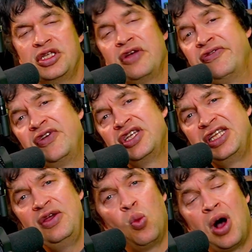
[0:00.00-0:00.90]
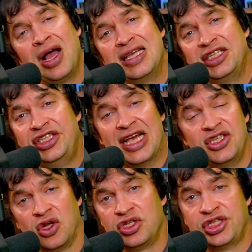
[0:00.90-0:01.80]
So firstly, why is
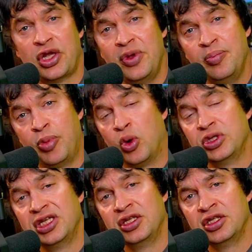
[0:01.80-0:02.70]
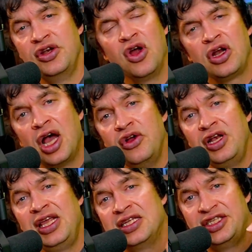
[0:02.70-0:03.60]
JSON so important? Not
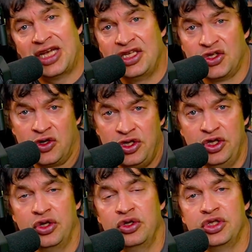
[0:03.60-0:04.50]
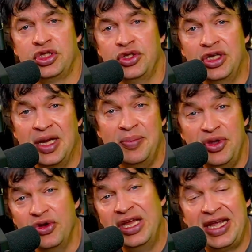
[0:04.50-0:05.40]
only is JSON used to
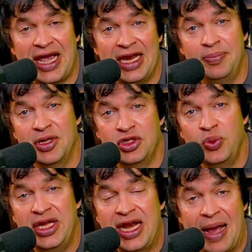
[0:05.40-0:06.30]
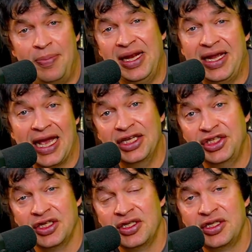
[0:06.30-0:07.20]
communicate between
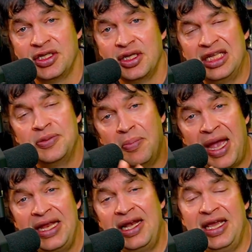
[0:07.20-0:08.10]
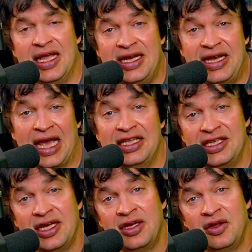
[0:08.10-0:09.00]
applications, it's mainly a
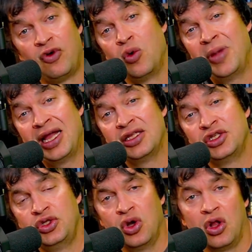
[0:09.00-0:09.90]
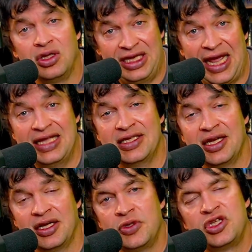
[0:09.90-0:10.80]
data format to hold
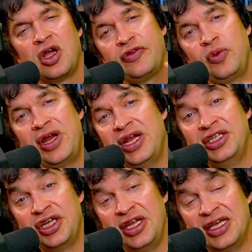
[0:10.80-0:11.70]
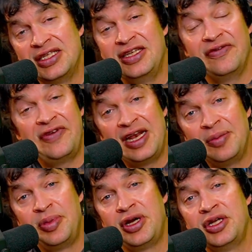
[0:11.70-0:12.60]
data. Software engineers,
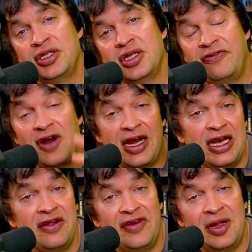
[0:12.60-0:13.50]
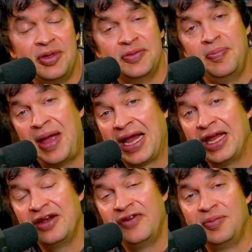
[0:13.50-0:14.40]
developers, front-end developers,
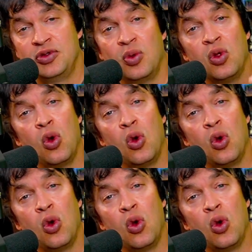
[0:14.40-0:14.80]
back-end developers will